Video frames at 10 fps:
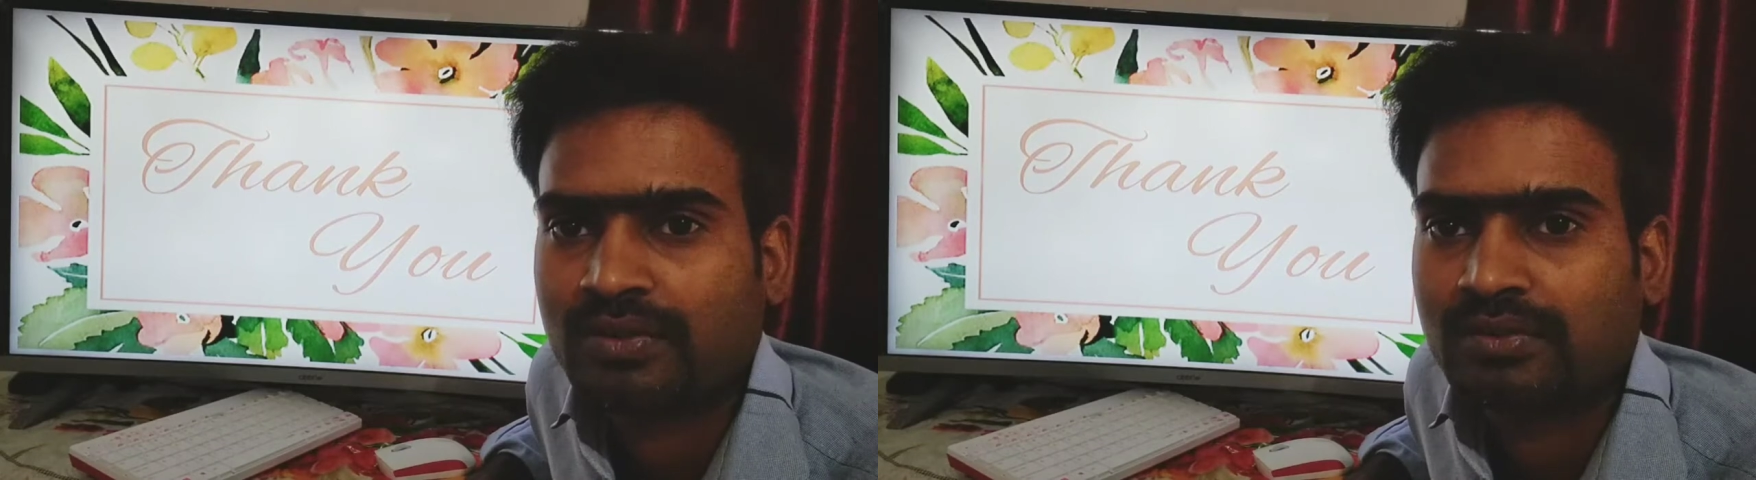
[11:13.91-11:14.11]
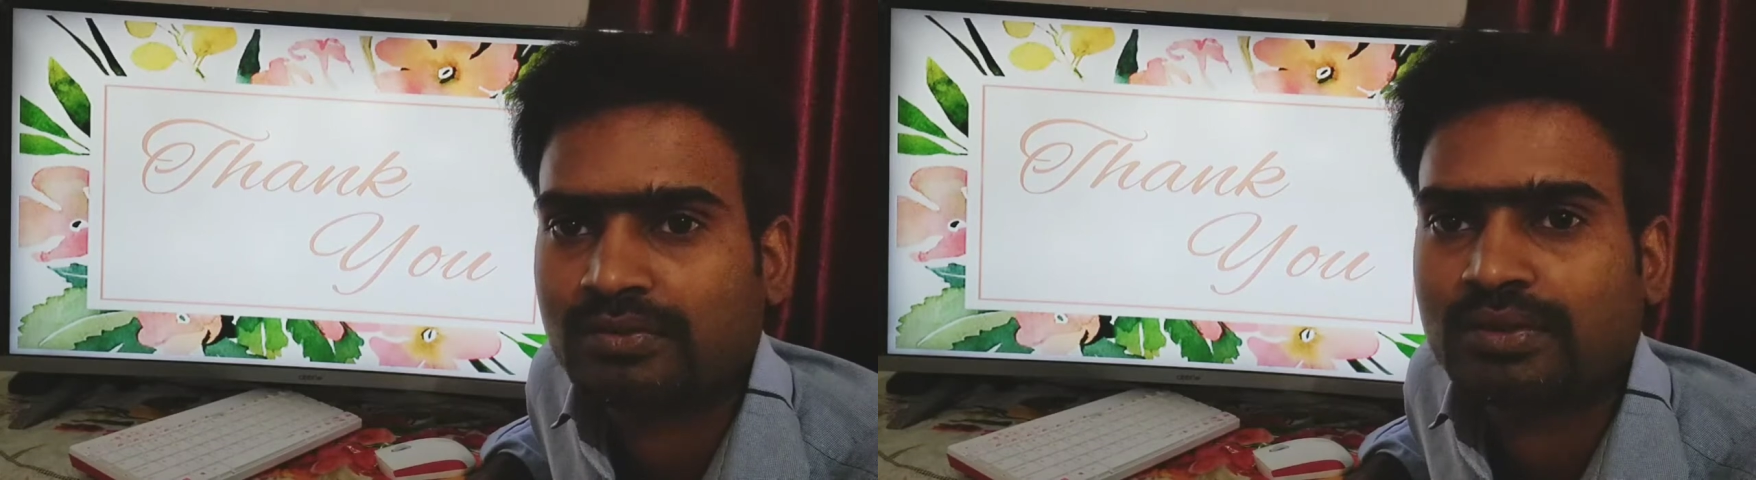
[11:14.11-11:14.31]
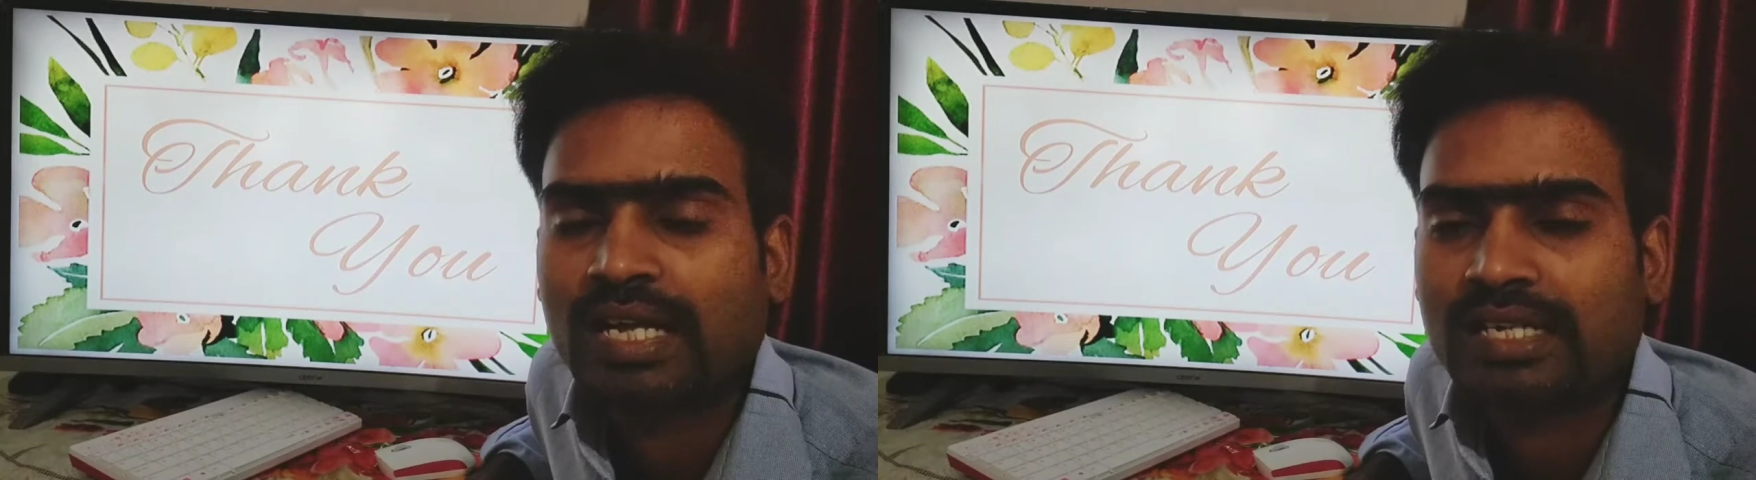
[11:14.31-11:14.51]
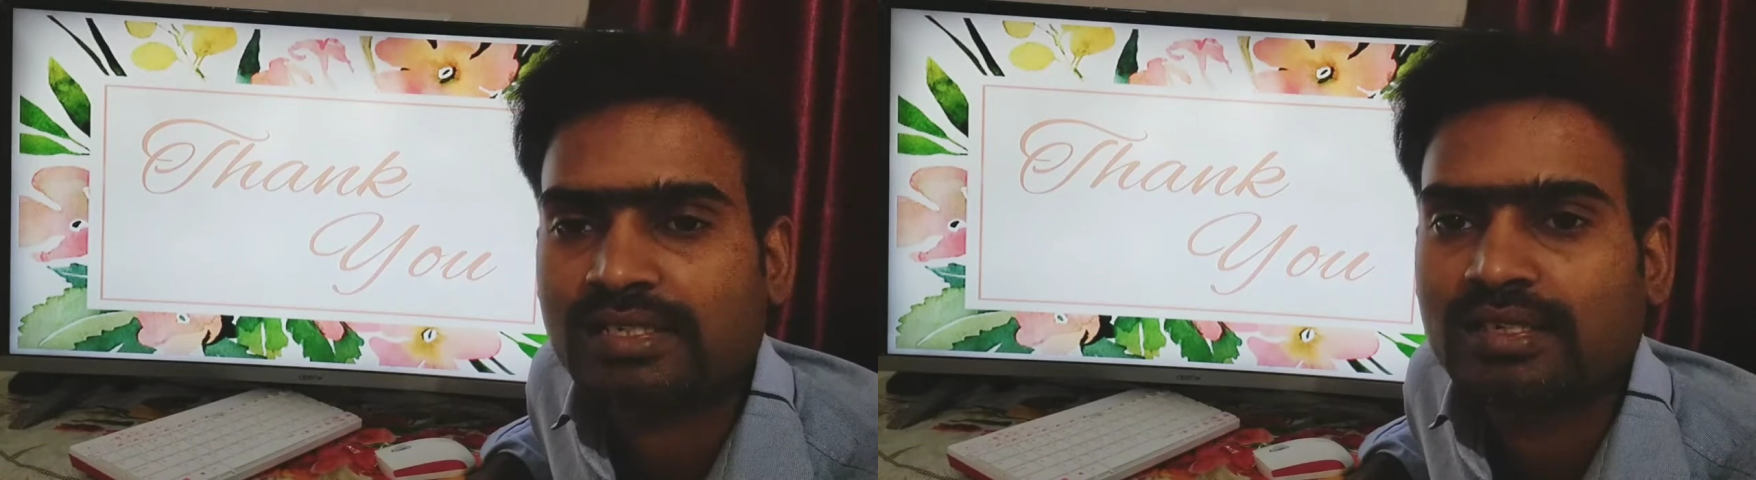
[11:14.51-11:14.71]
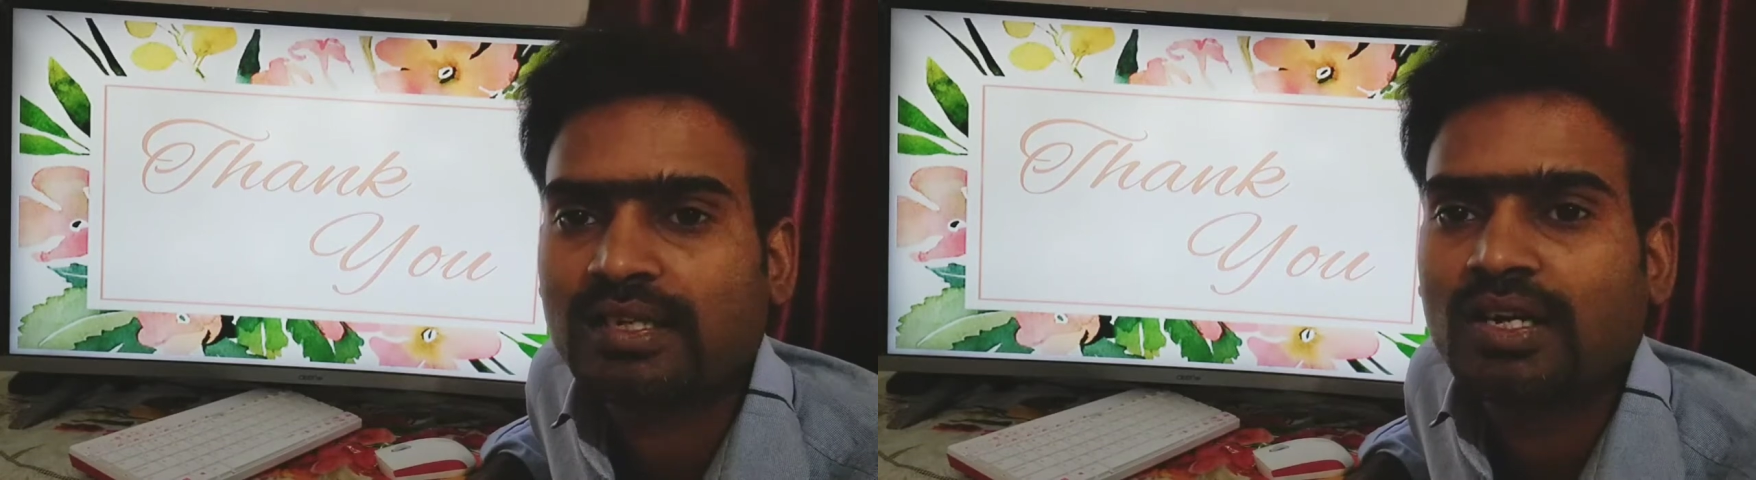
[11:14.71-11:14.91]
So that
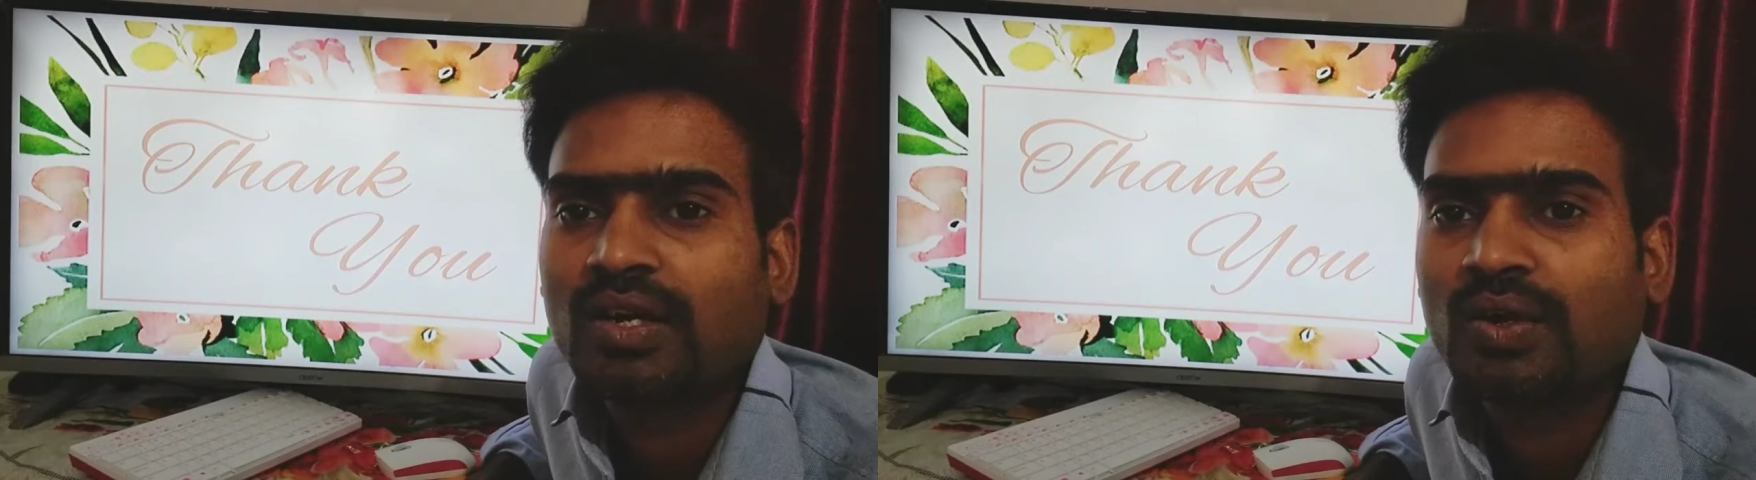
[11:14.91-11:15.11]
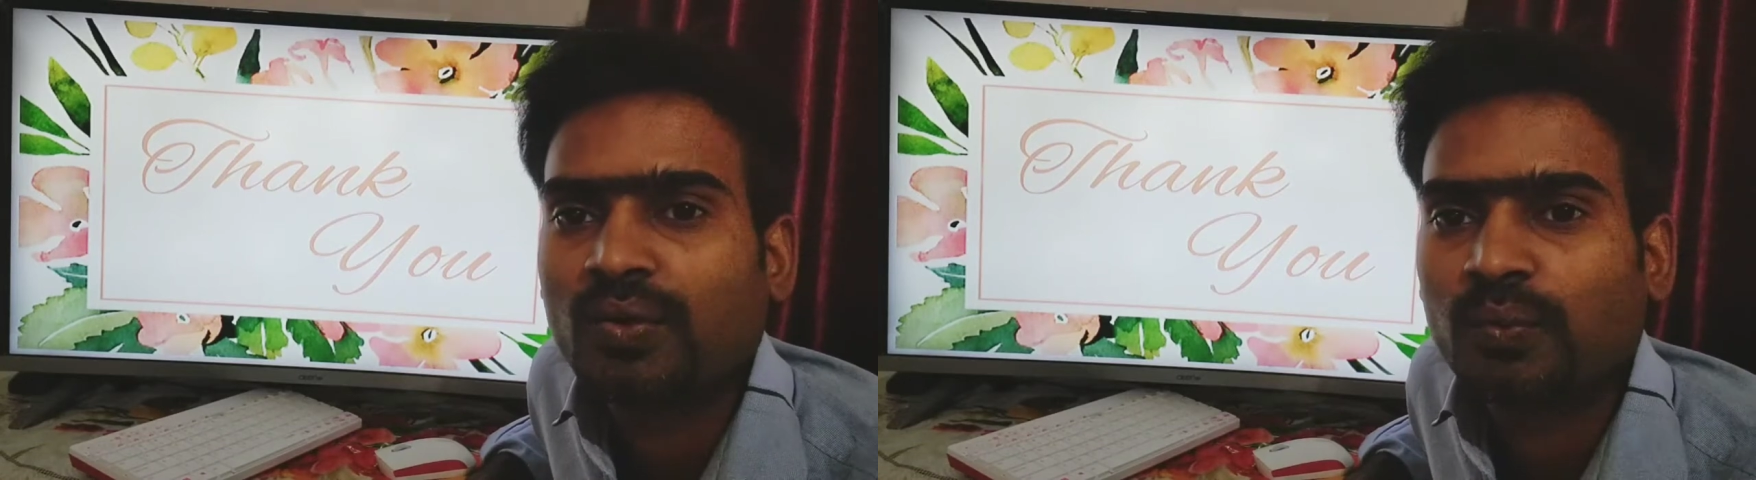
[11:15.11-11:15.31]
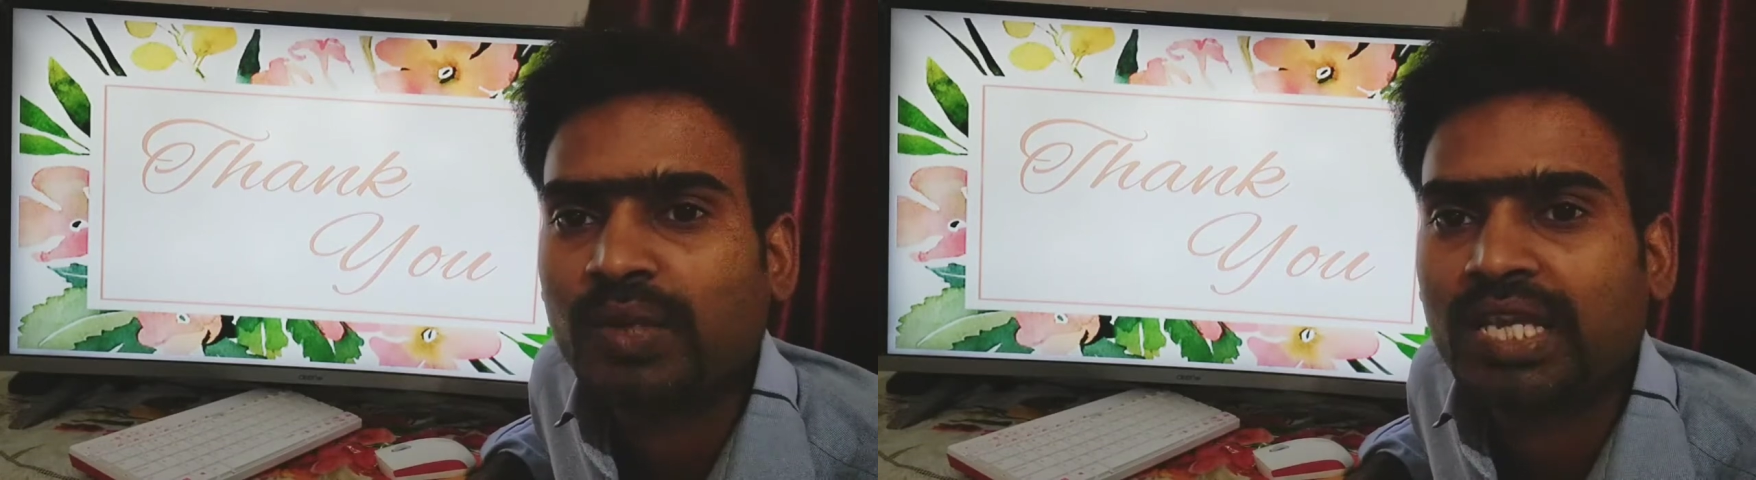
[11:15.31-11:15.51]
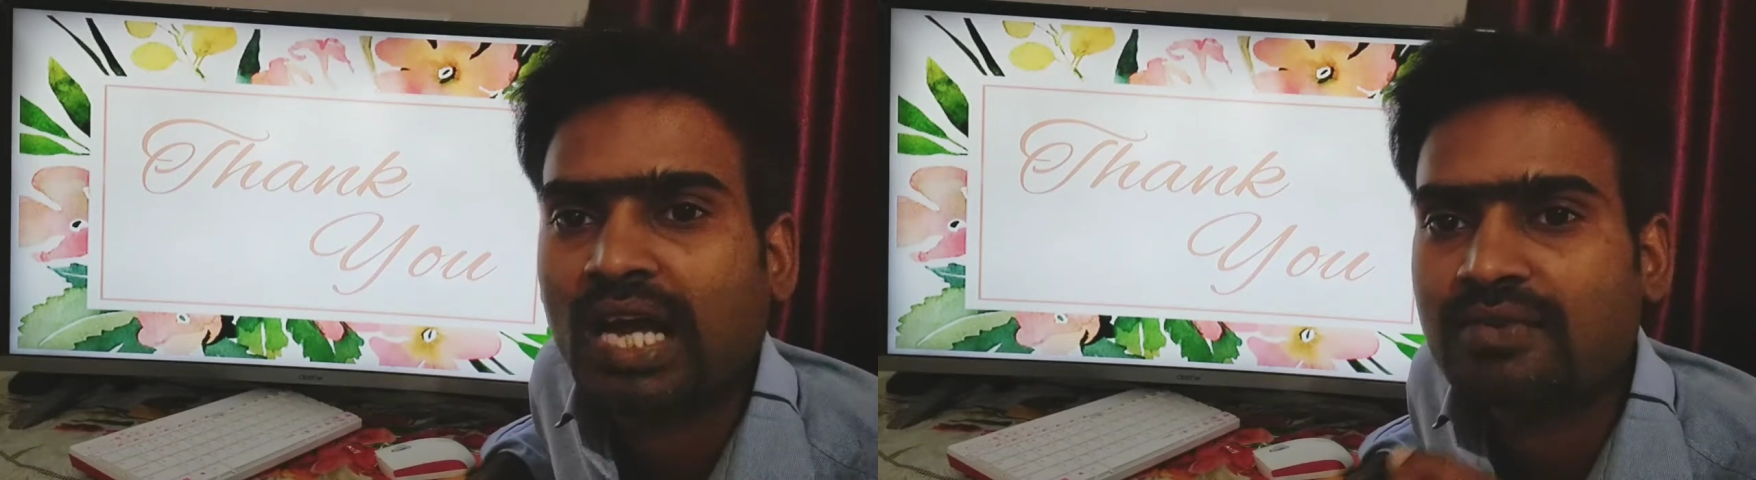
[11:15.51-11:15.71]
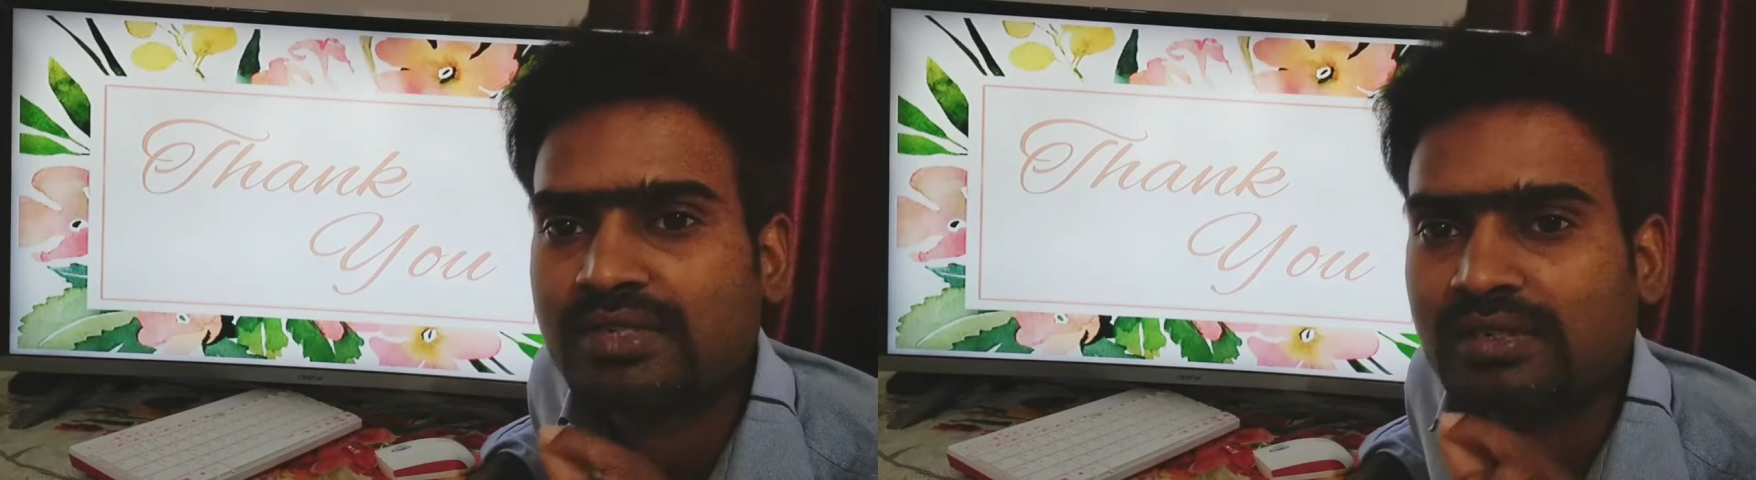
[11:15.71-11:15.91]
we have to